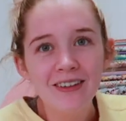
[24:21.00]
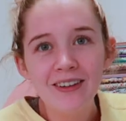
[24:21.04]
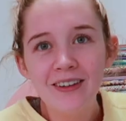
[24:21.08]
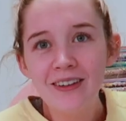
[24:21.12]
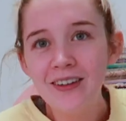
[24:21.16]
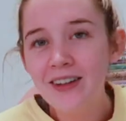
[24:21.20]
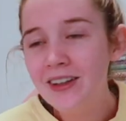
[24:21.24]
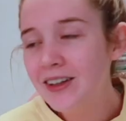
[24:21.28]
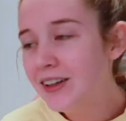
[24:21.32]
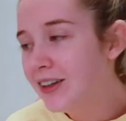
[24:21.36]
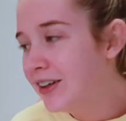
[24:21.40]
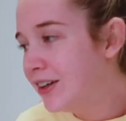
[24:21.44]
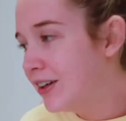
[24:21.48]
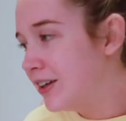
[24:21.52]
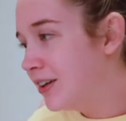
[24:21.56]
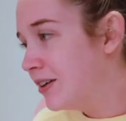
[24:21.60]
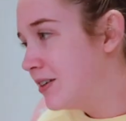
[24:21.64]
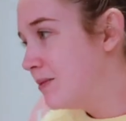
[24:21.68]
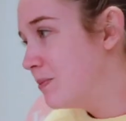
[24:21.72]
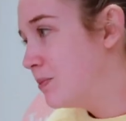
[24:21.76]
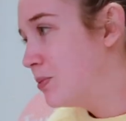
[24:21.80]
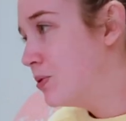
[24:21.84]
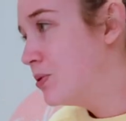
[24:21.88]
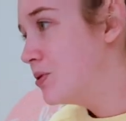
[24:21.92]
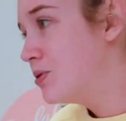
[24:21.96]
I'm gonna go
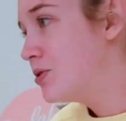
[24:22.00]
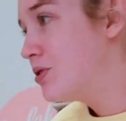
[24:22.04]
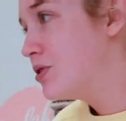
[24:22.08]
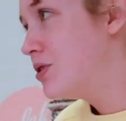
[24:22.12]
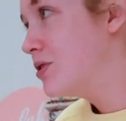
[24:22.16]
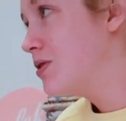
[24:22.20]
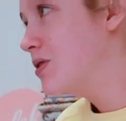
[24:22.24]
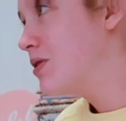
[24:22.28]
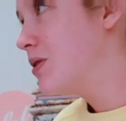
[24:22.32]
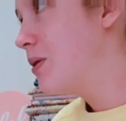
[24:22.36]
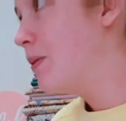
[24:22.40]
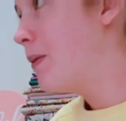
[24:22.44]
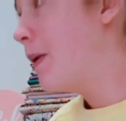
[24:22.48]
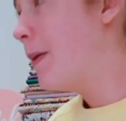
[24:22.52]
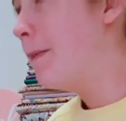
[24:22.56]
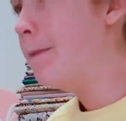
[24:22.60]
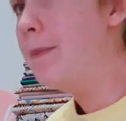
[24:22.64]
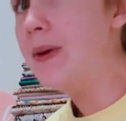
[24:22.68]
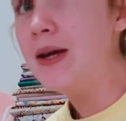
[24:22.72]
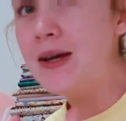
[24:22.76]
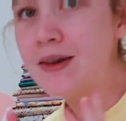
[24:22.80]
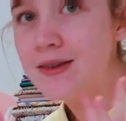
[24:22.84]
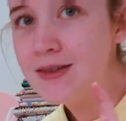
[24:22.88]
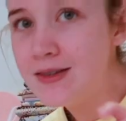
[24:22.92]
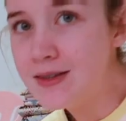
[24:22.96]
put some
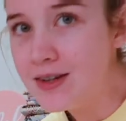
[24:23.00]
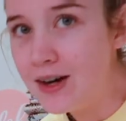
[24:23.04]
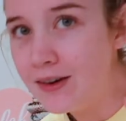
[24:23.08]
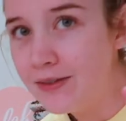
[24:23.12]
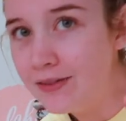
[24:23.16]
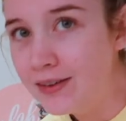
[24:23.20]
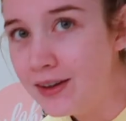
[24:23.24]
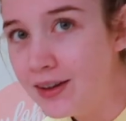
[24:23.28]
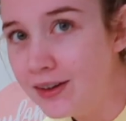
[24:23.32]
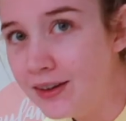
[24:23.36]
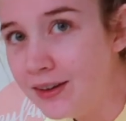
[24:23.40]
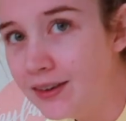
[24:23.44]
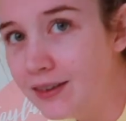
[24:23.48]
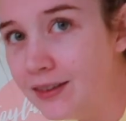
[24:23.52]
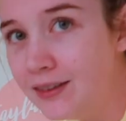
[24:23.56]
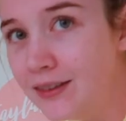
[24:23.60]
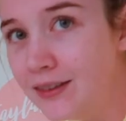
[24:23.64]
bigger stuff in.